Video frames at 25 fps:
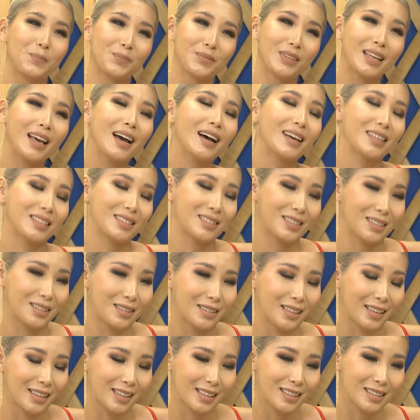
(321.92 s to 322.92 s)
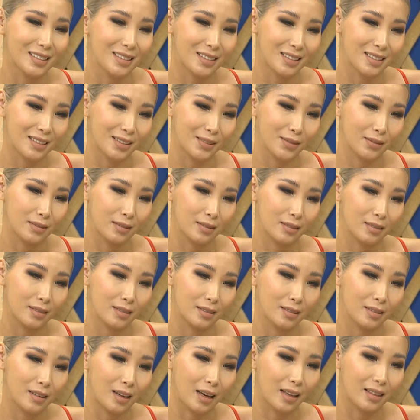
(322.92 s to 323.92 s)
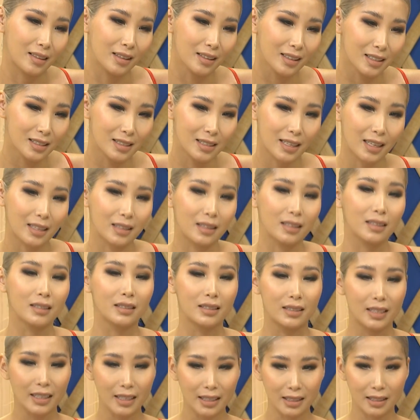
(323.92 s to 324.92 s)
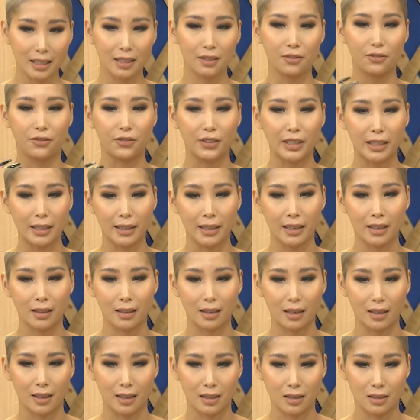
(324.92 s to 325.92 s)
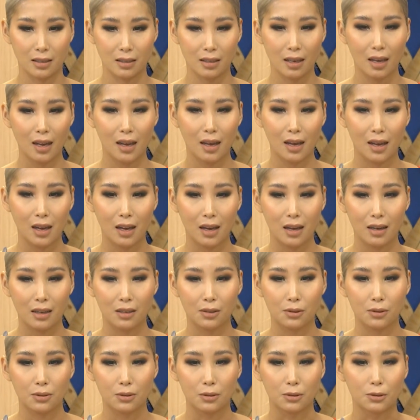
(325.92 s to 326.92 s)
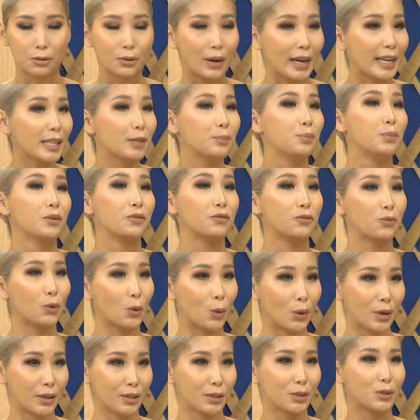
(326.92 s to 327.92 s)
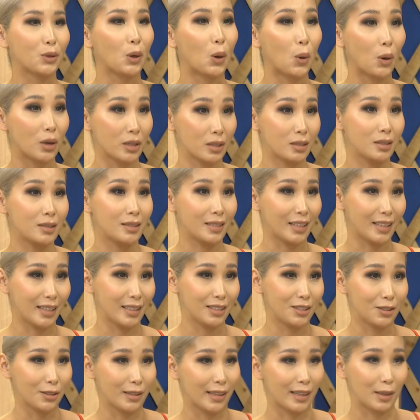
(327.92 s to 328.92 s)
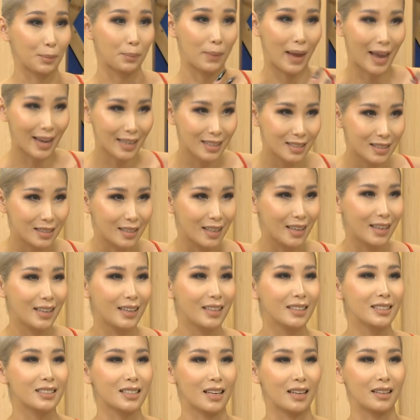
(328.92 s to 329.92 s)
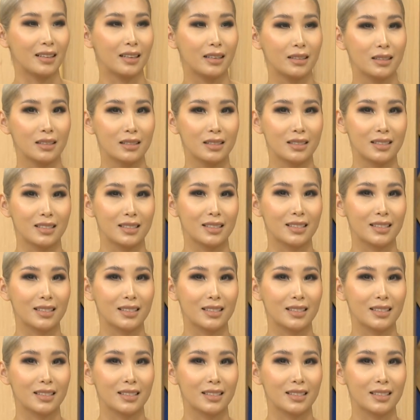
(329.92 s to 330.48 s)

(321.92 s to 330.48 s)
Yeah, still like I think it's like the addicting feeling is right before you go on stage. You're like backstage, and then it's just